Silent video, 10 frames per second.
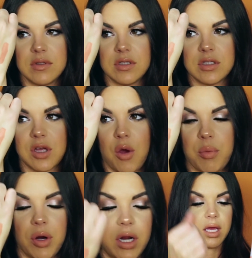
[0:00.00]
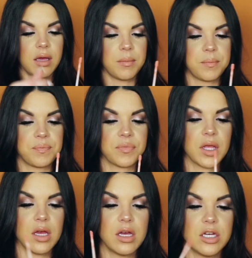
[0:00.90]
So pretty.
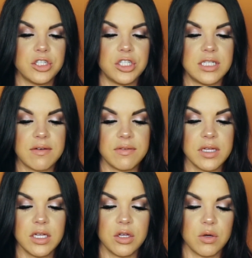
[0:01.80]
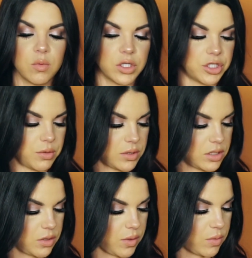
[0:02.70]
She definitely knew what she was
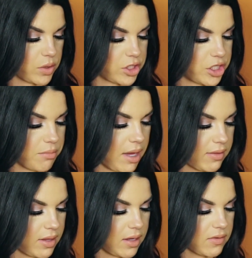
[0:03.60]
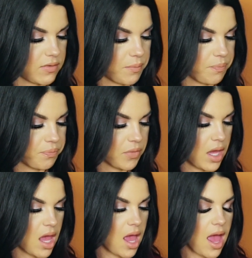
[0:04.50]
doing when she made these.
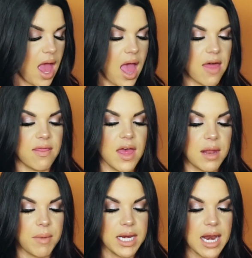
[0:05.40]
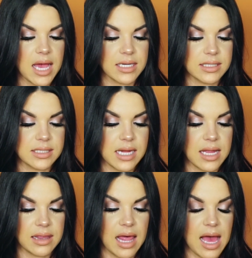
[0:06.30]
And then my next
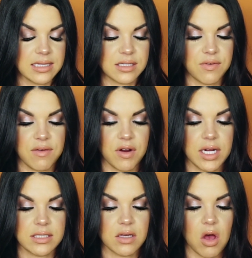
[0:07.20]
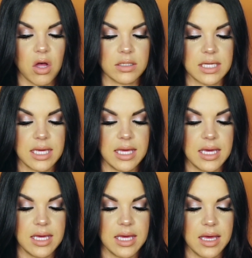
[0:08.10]
and last favorite is called
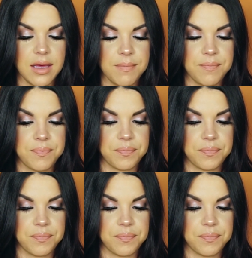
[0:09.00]
Kiki.